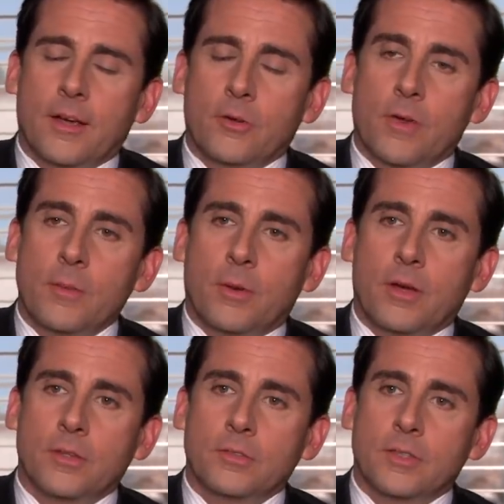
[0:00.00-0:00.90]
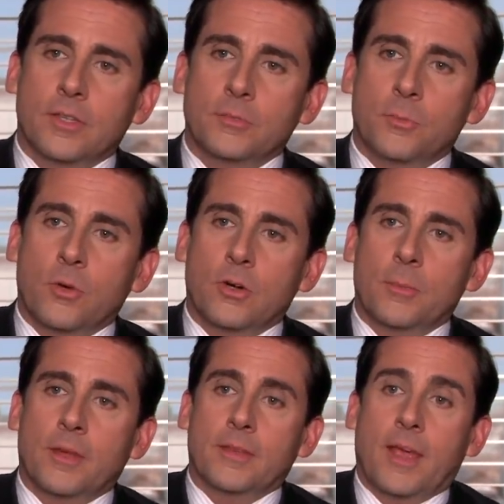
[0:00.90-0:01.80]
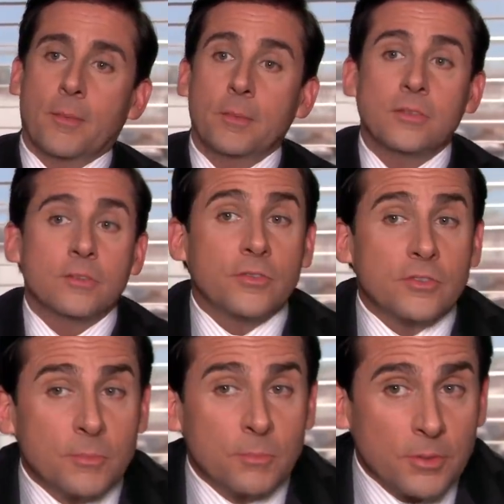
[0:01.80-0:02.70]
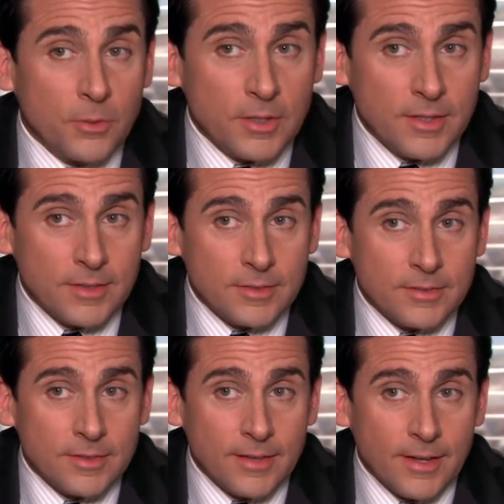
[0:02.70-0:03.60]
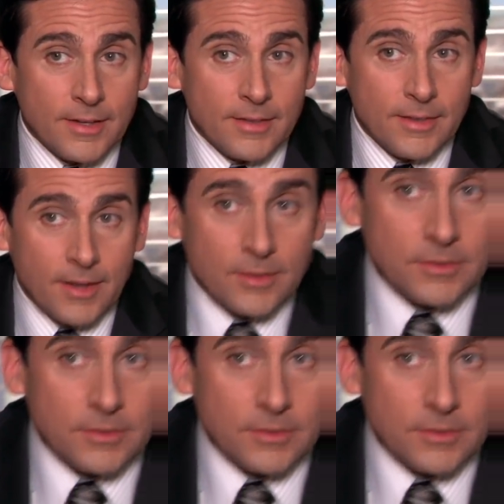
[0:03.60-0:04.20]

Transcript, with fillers: A great boss cares more about the happiness of his employees than anything